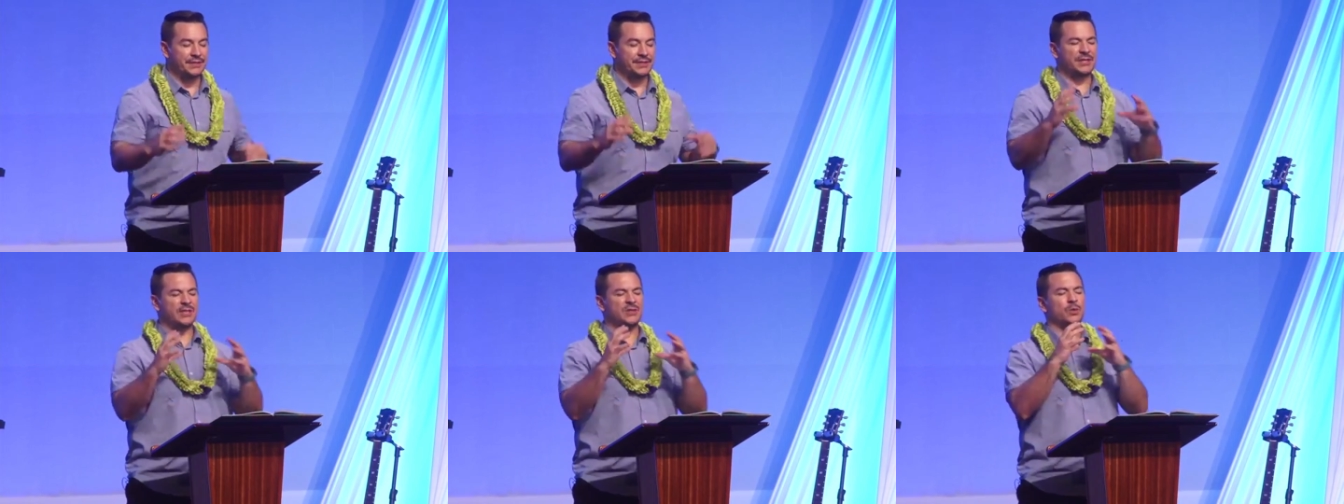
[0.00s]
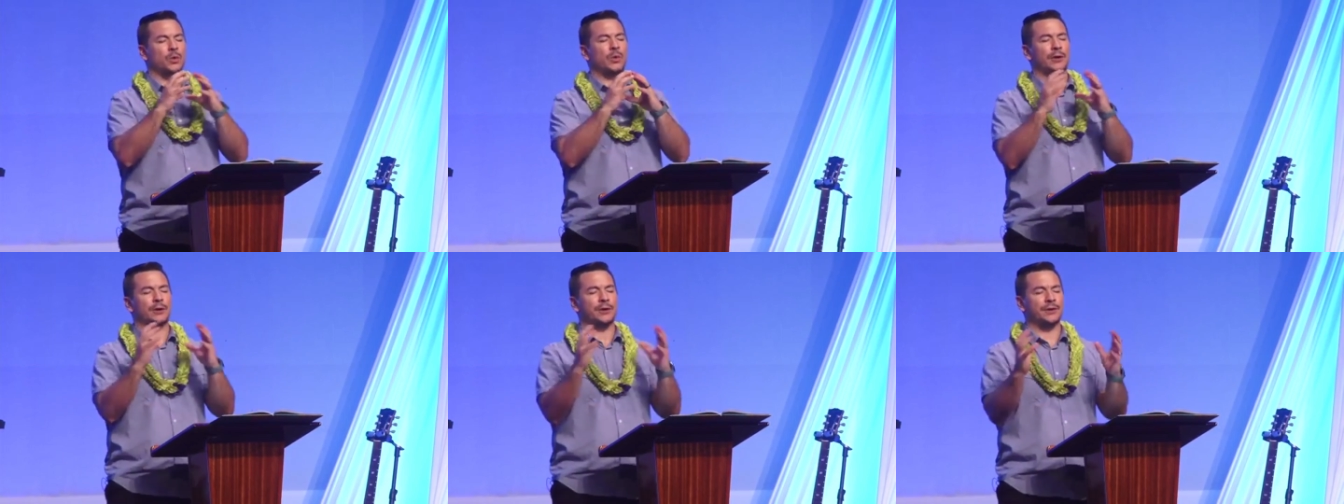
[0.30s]
these
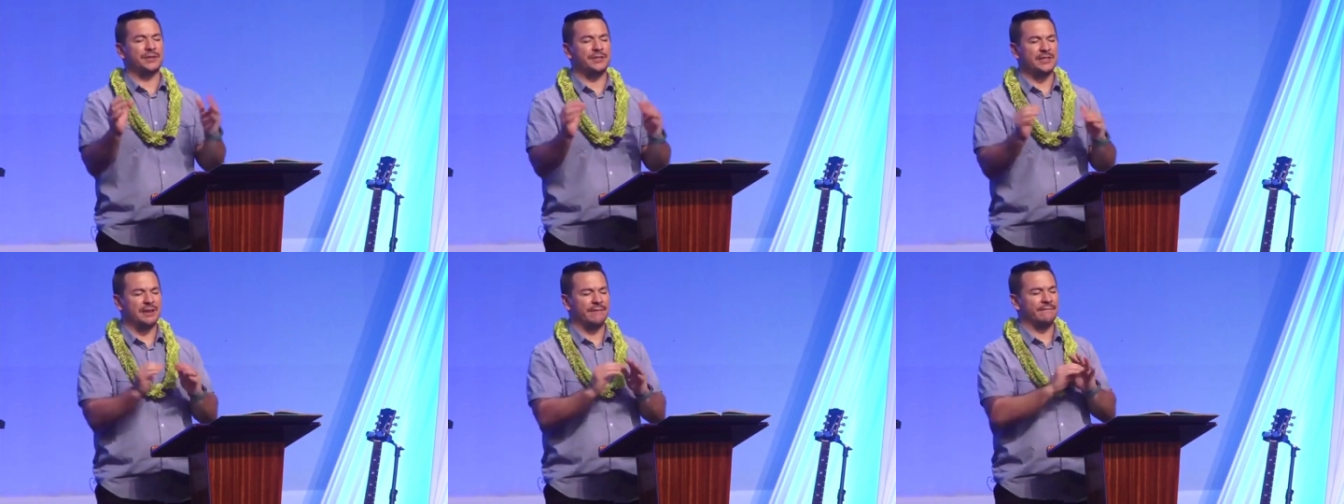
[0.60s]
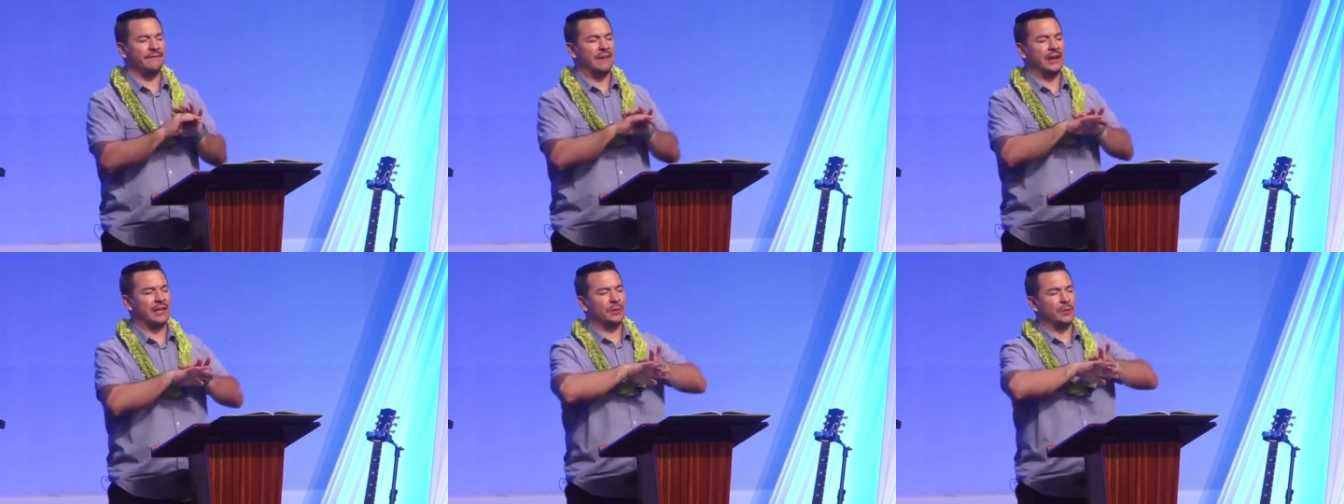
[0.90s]
words that
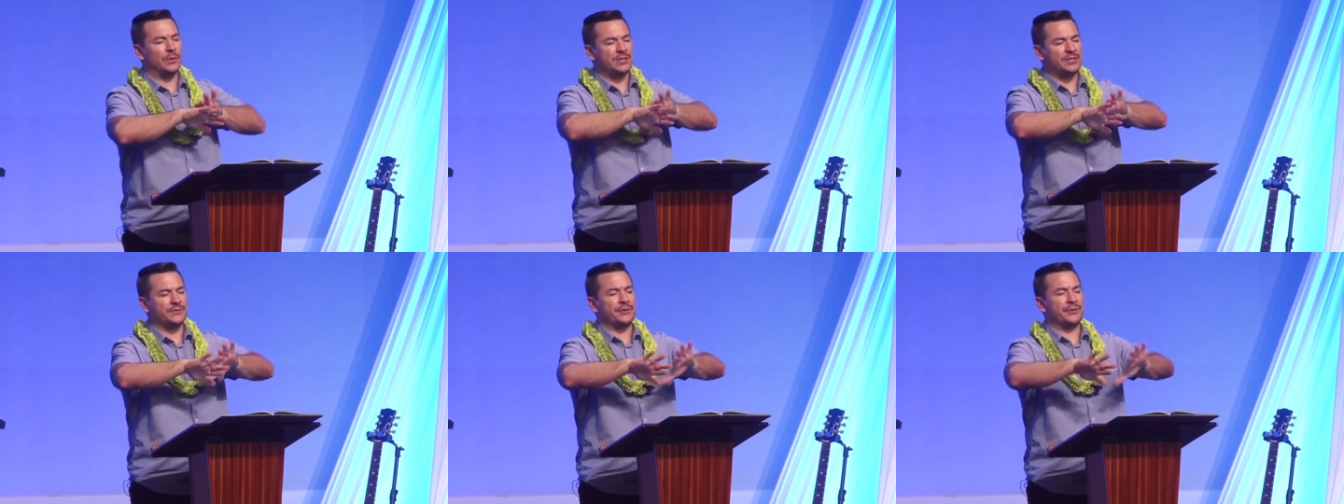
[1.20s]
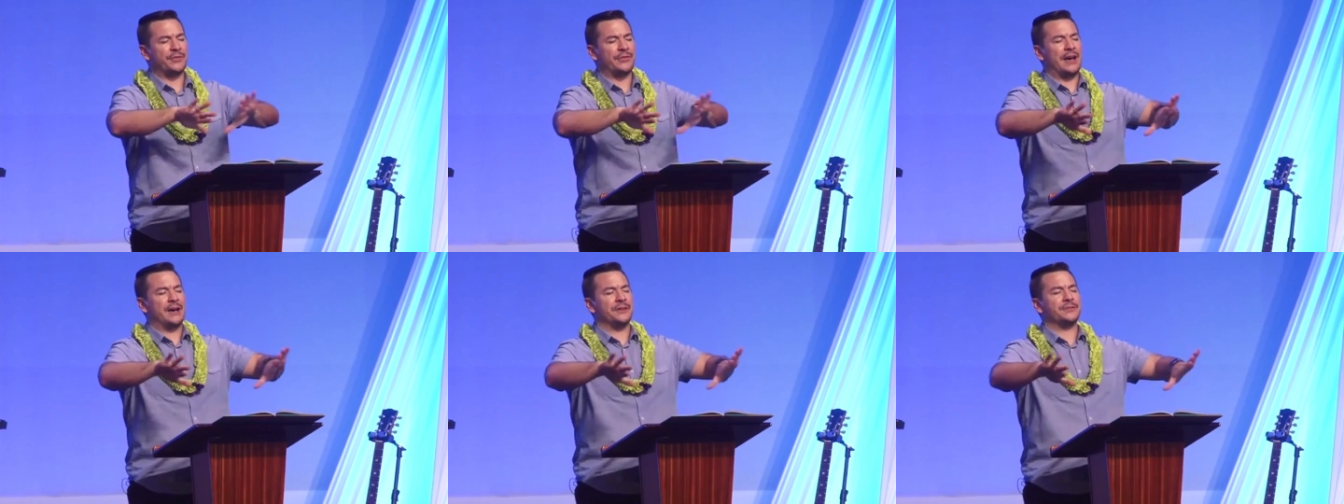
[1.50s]
follow us for
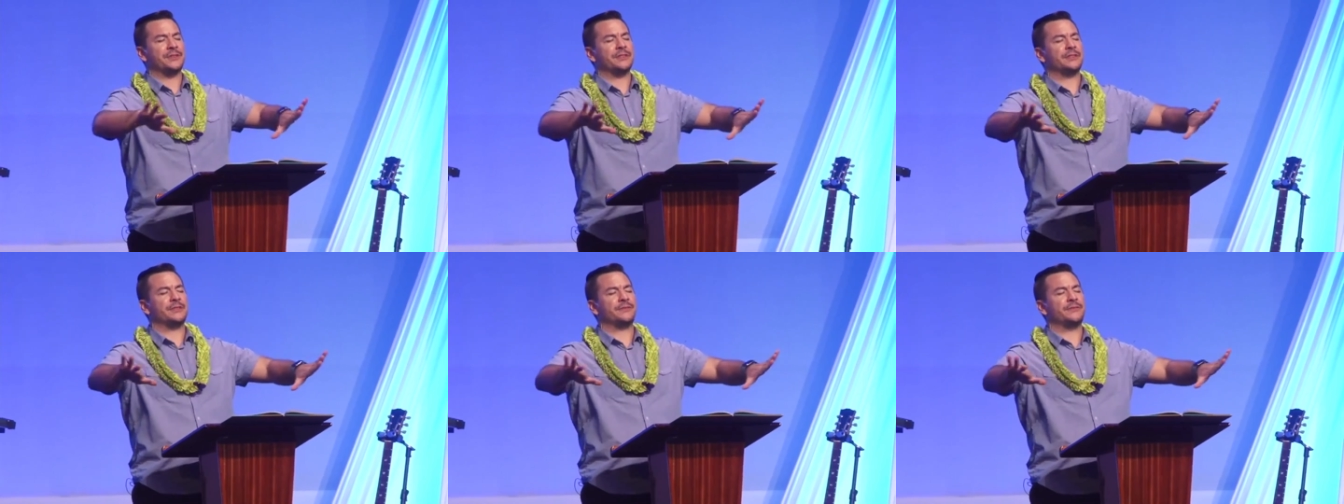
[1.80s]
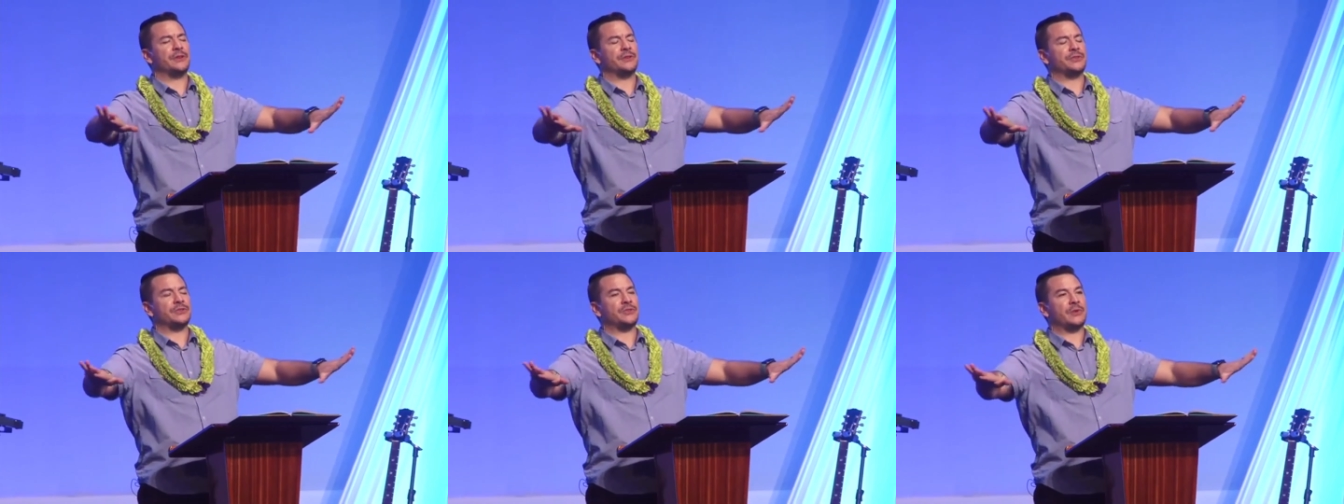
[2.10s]
thousands of
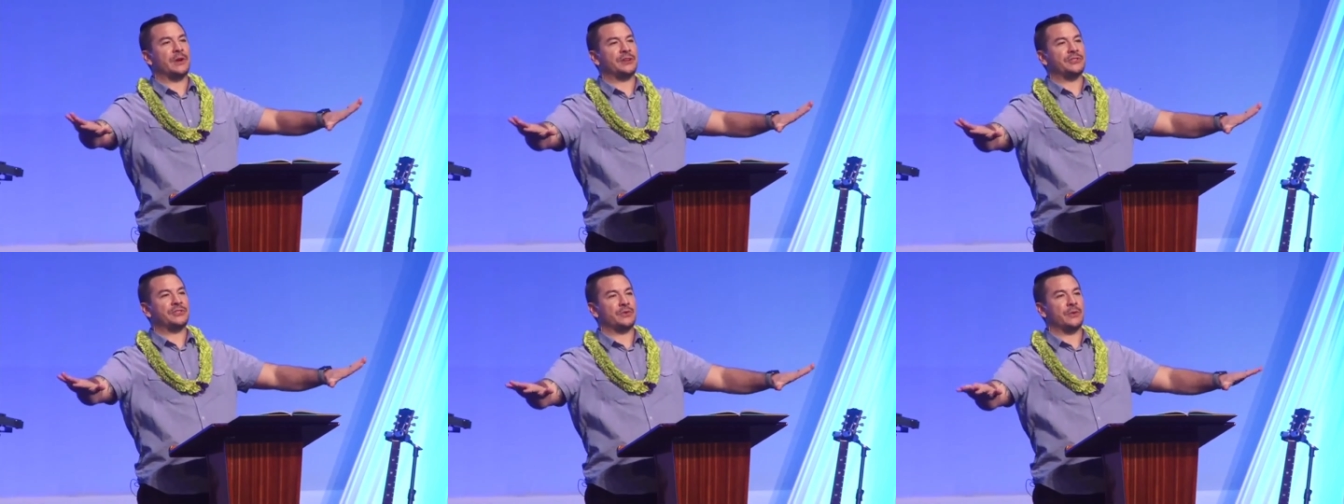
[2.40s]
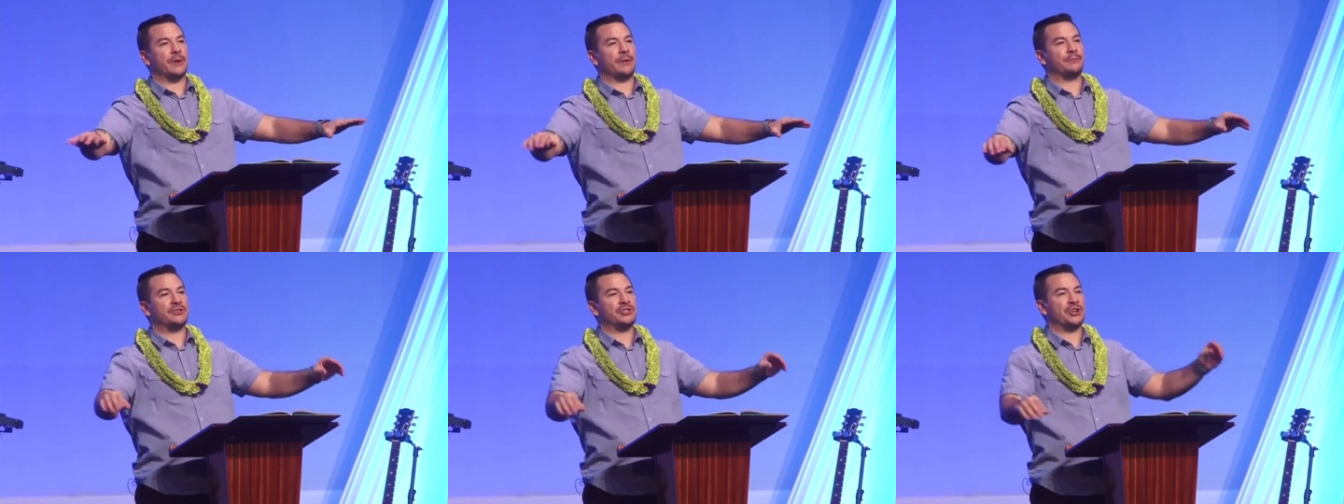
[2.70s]
years throughout
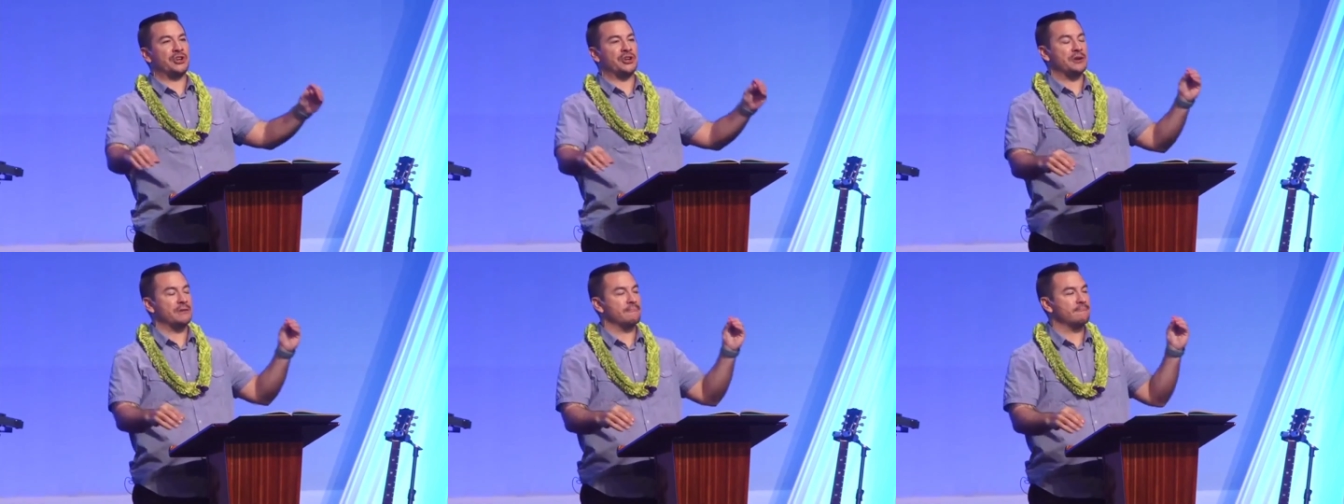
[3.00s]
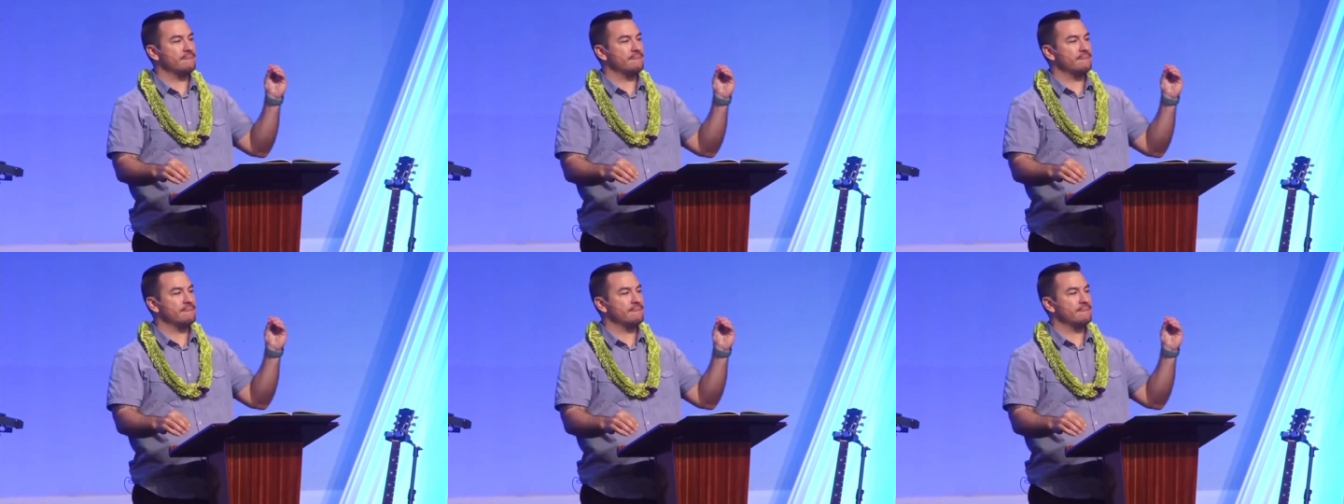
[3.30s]
Scripture